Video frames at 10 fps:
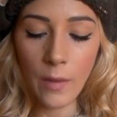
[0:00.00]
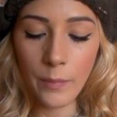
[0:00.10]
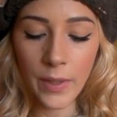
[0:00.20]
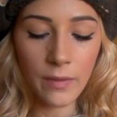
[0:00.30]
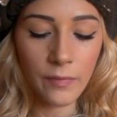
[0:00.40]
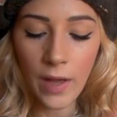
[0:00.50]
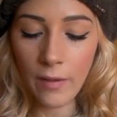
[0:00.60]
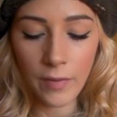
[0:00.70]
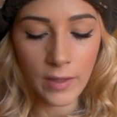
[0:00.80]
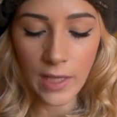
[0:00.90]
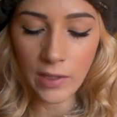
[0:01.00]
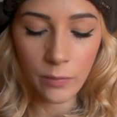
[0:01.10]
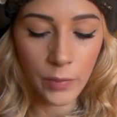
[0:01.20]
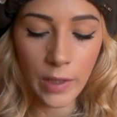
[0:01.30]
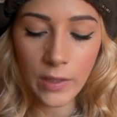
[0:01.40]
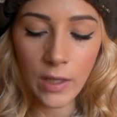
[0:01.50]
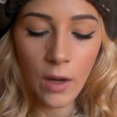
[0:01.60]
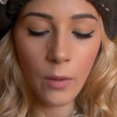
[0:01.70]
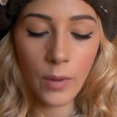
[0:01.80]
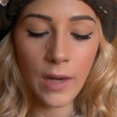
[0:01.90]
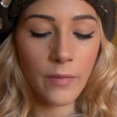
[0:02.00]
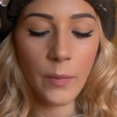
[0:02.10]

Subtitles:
big fat foundation brush or whatever,